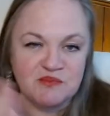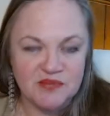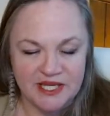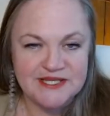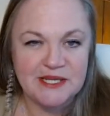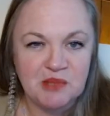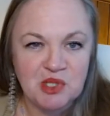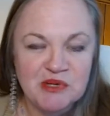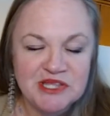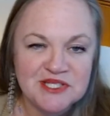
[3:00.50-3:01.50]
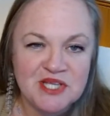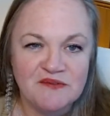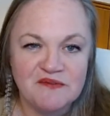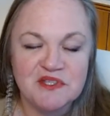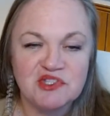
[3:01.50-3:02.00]
like I said, I'm going to read this
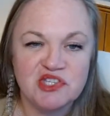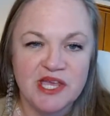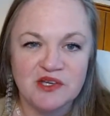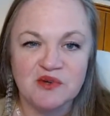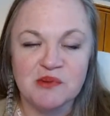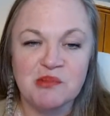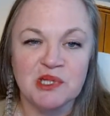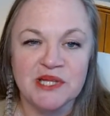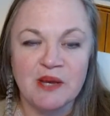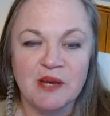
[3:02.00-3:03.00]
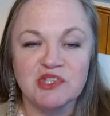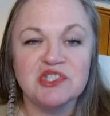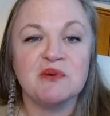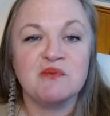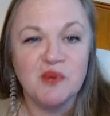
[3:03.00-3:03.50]
off of the GAO report language.
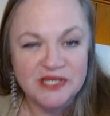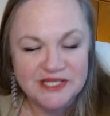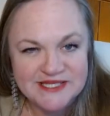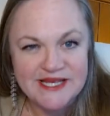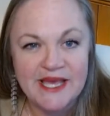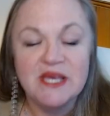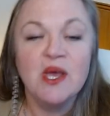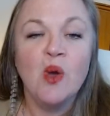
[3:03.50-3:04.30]
So what did it say?